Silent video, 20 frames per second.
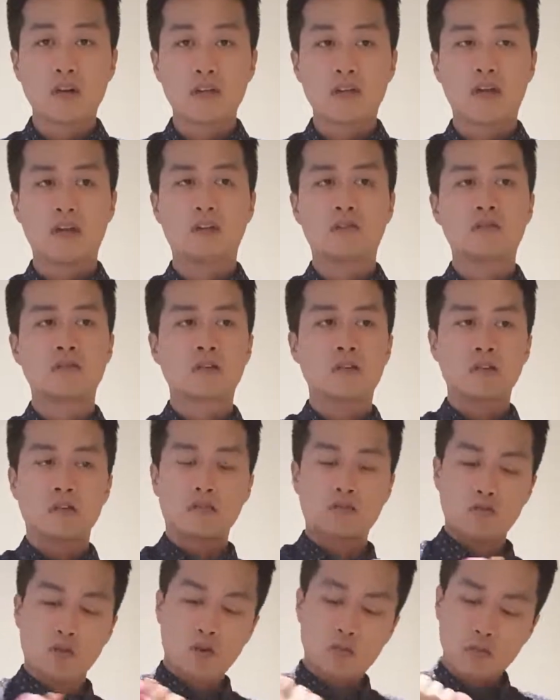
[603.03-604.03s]
than
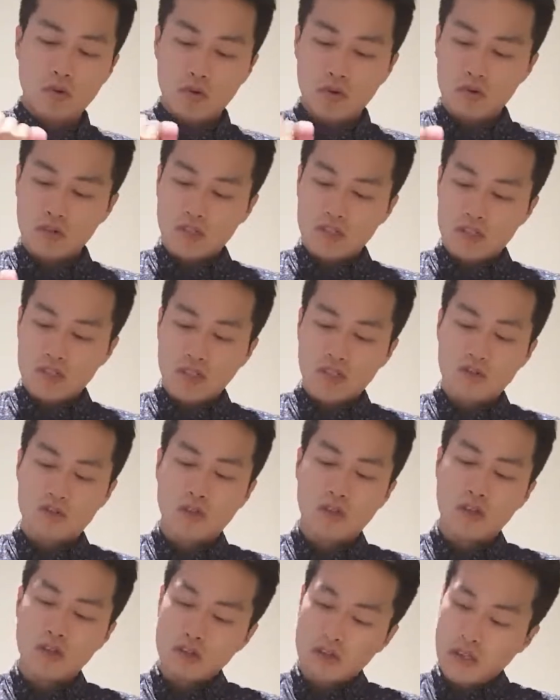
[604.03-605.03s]
normal
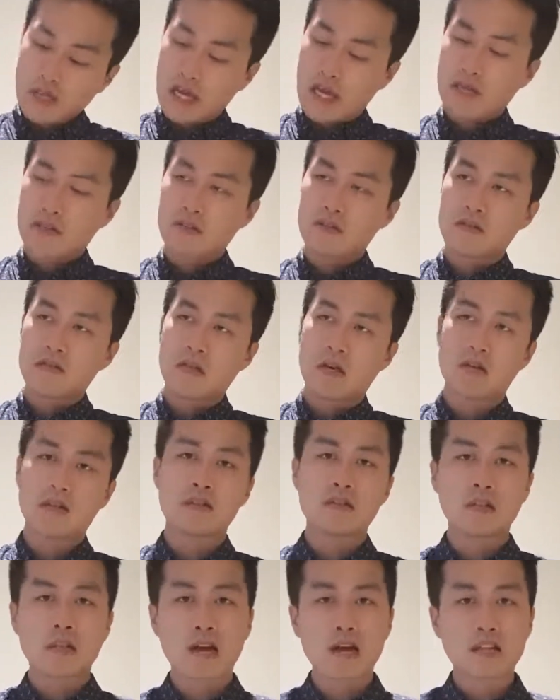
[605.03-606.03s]
eccentric
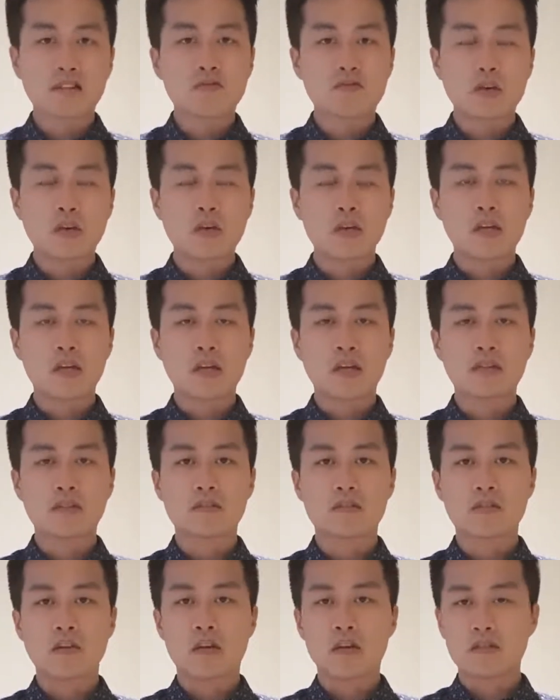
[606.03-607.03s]
exercises, light training
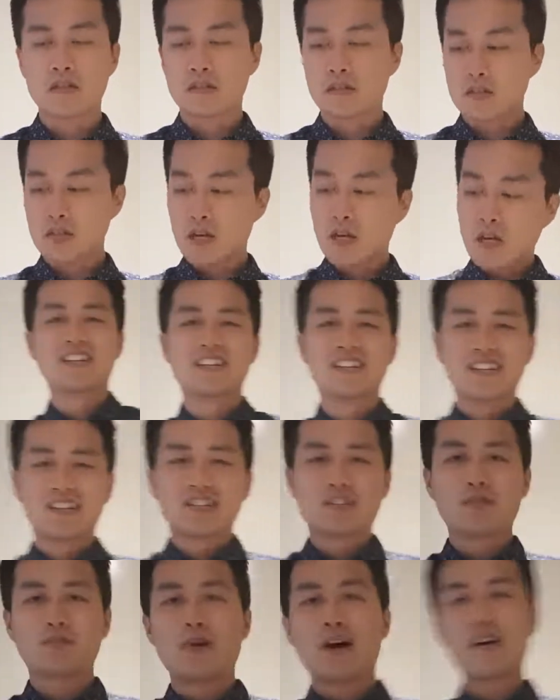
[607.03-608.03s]
exercises.
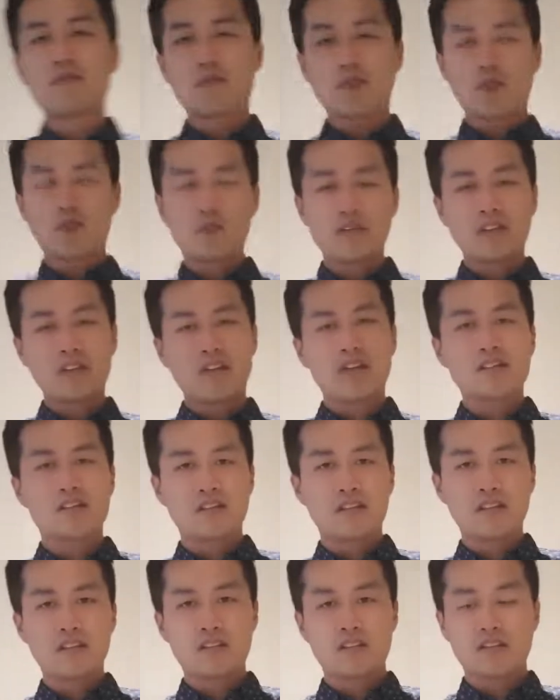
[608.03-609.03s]
So my
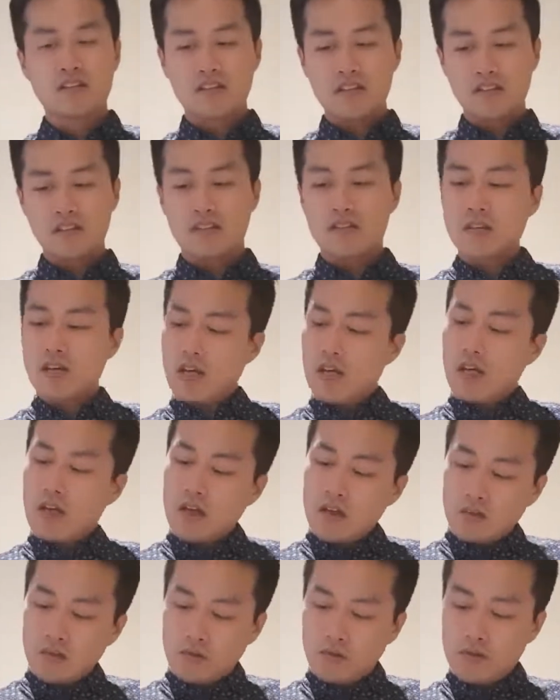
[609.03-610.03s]
recommendation is this.
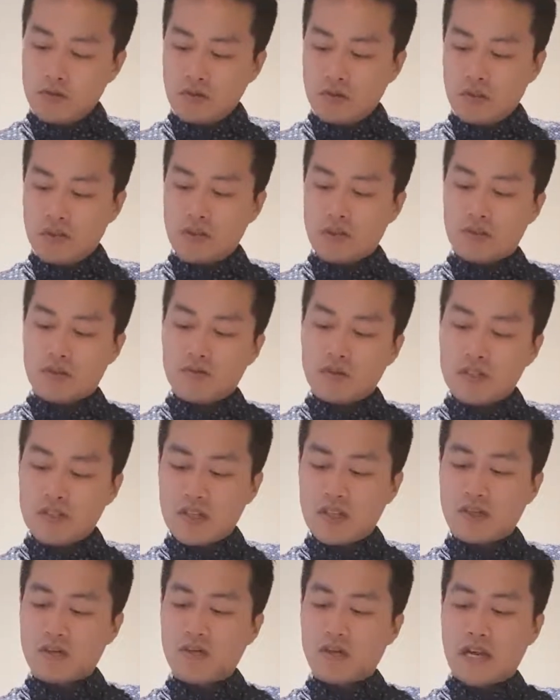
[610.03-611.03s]
Do this
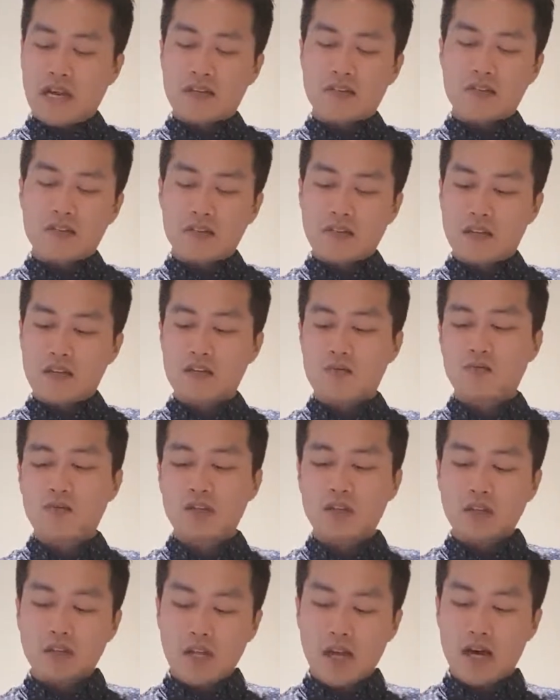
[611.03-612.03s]
eccentric exercise
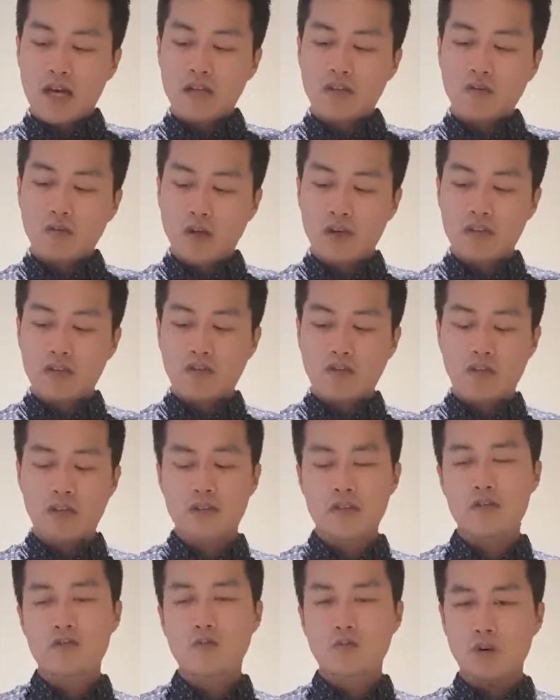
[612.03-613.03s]
with light weight
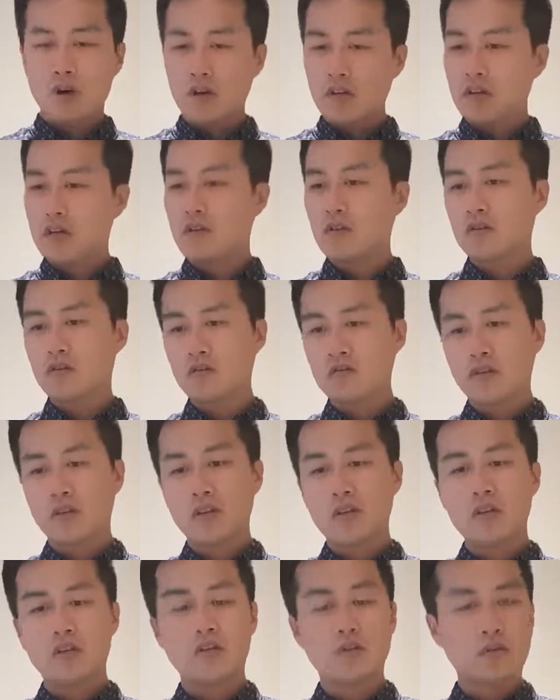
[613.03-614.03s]
first, 1 kilo, 2
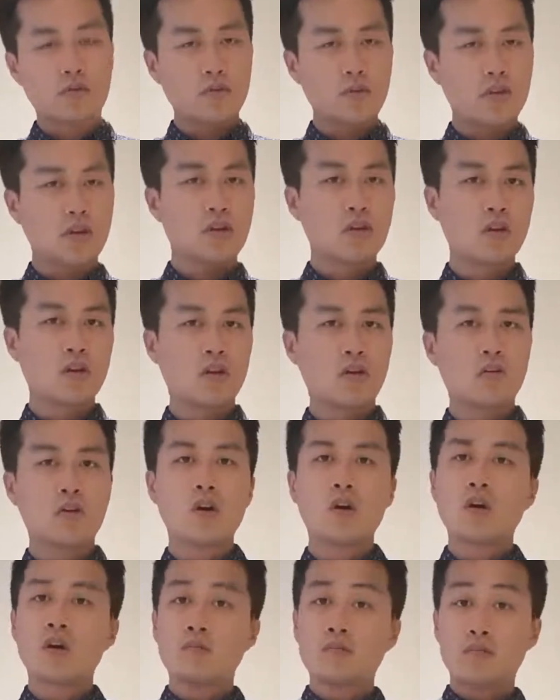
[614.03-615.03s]
kilo, 3 kilo,
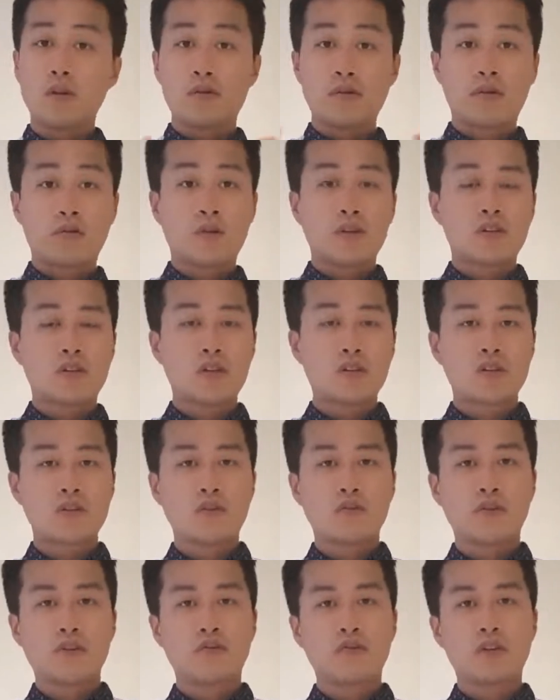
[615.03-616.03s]
maybe 3 sets
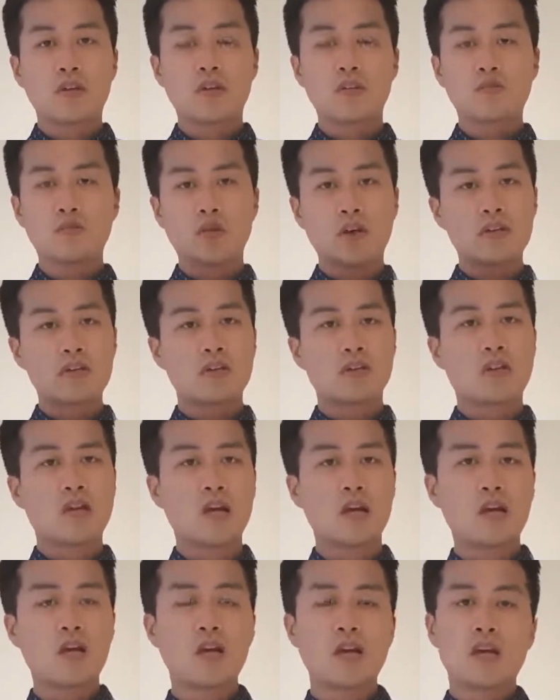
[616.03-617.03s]
of 15 twice a
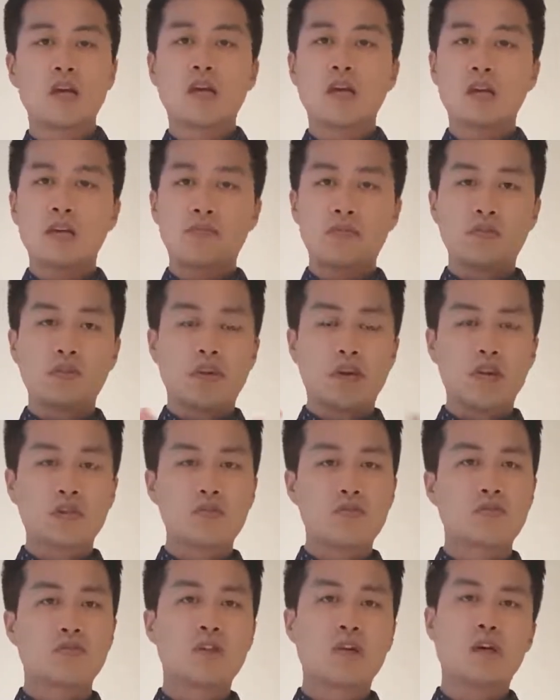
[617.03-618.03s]
day. If you can
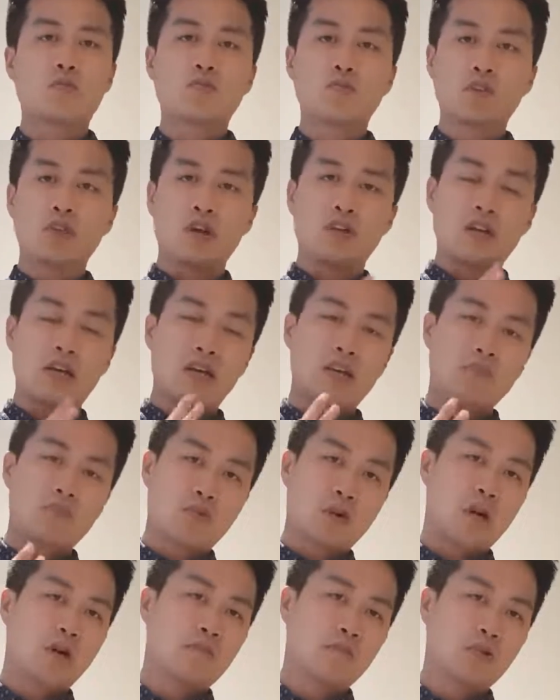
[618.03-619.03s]
do them without any
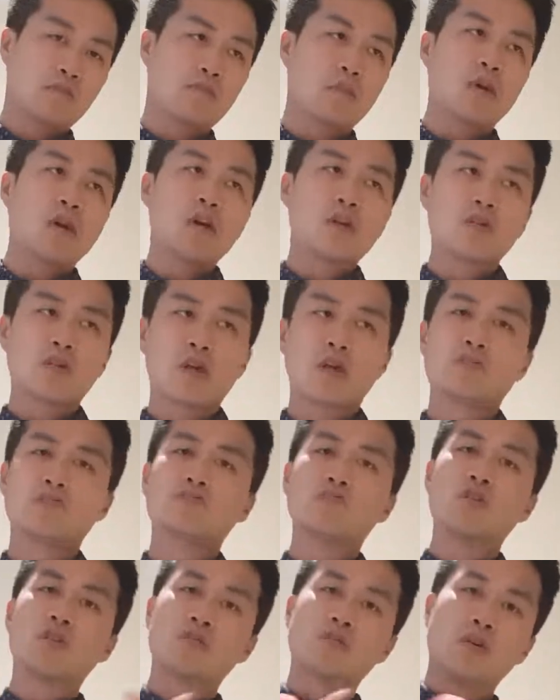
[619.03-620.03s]
problem, you can
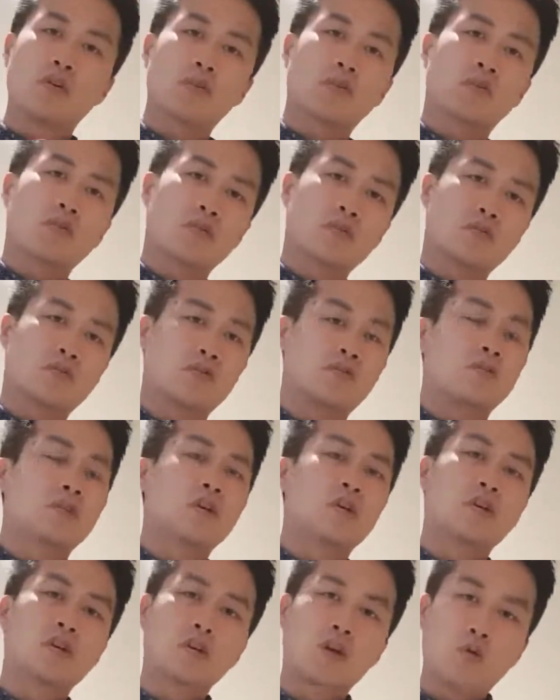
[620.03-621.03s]
move on to,
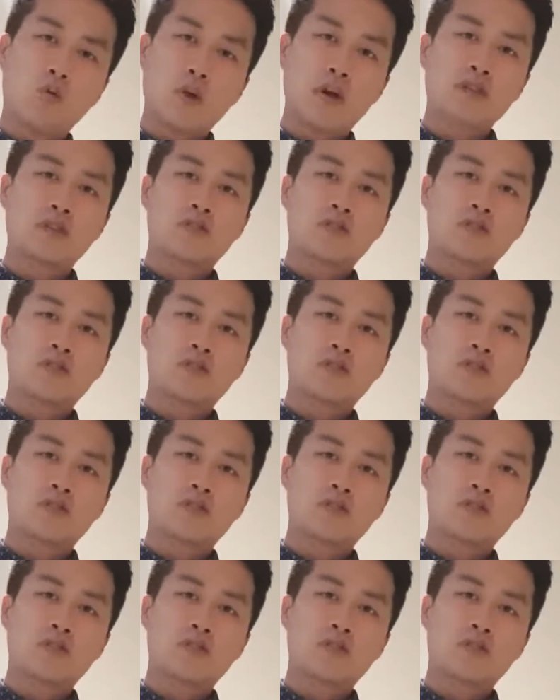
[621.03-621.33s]
you know, weight